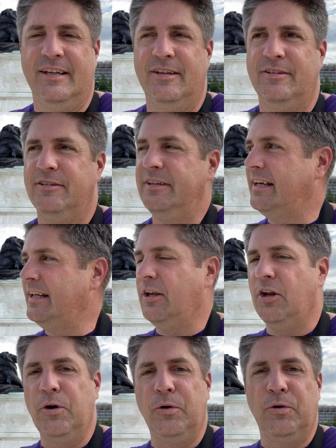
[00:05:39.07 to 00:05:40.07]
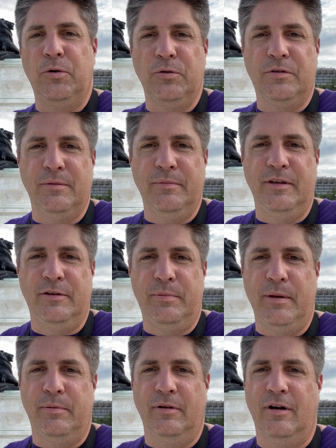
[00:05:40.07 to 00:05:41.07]
so you kind of know who some of these
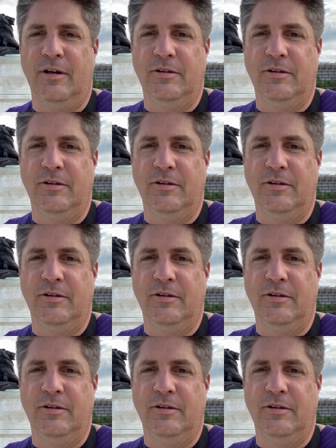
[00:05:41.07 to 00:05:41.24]
people are.